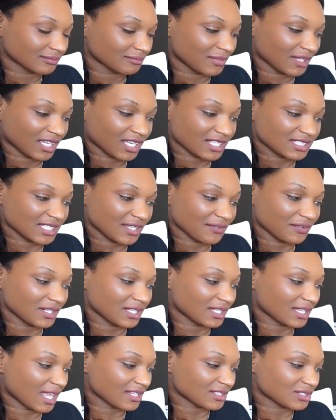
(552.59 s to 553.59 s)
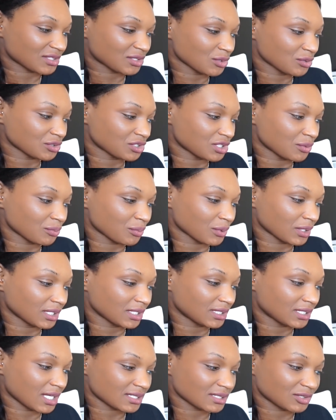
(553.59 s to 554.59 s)
Because even in that suit, she
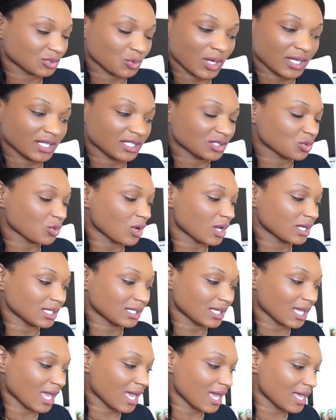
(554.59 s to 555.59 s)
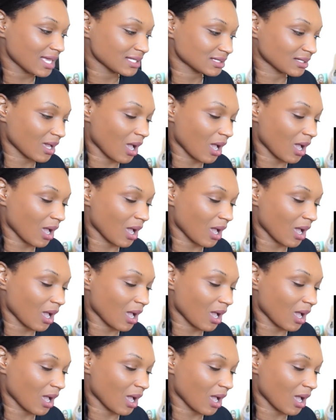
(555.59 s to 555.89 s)
really does. 2020, yes.